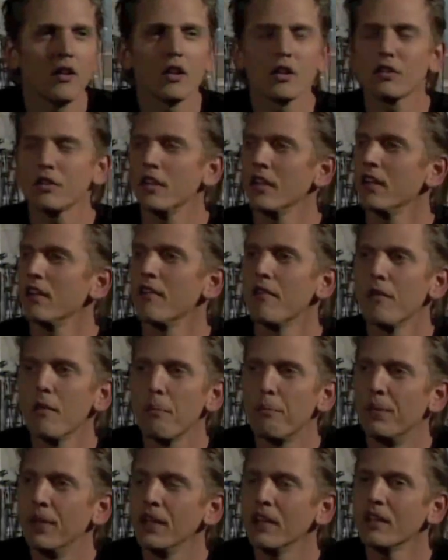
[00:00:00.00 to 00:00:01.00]
you know
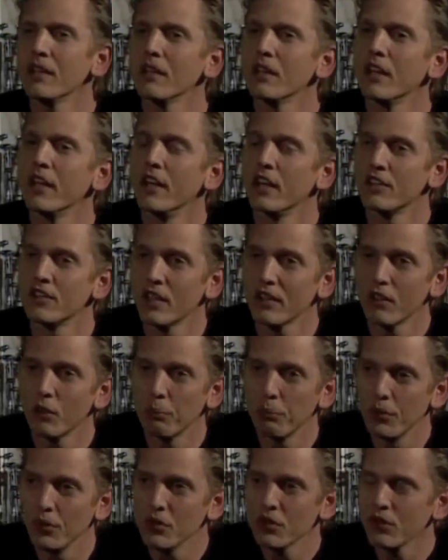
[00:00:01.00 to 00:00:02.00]
being a, an
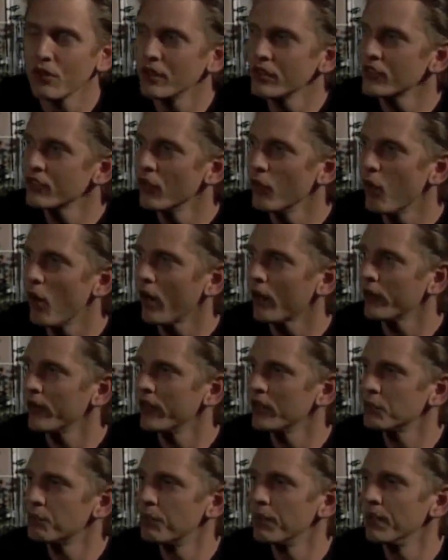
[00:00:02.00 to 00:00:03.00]
executive producer on Snow
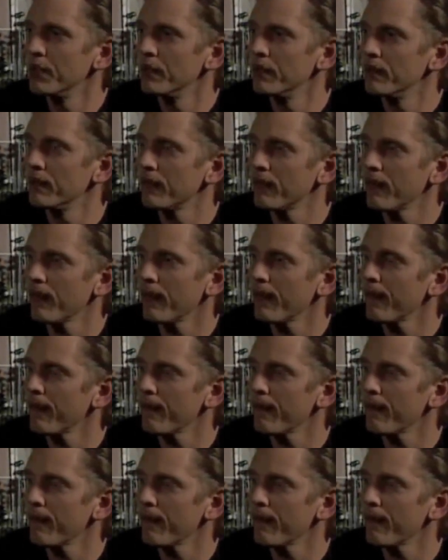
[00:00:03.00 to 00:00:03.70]
Walker has been